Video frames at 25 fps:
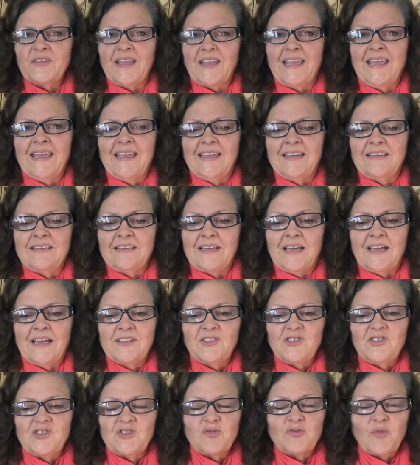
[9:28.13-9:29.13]
And I
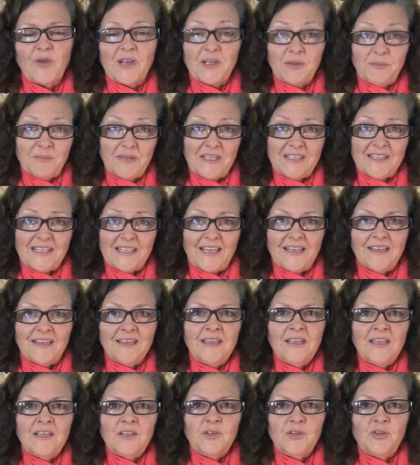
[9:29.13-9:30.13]
just recommend that
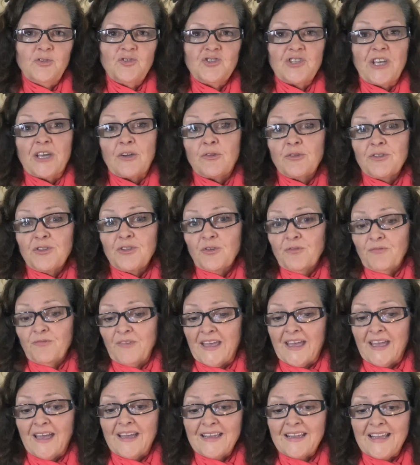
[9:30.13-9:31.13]
you check with your
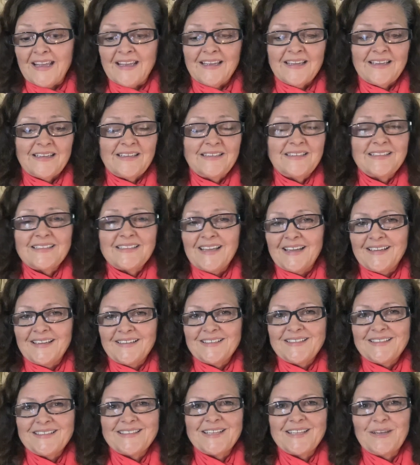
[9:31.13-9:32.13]
vet and
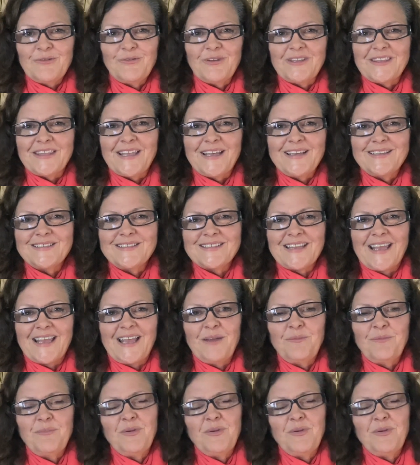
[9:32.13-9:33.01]
see what they say.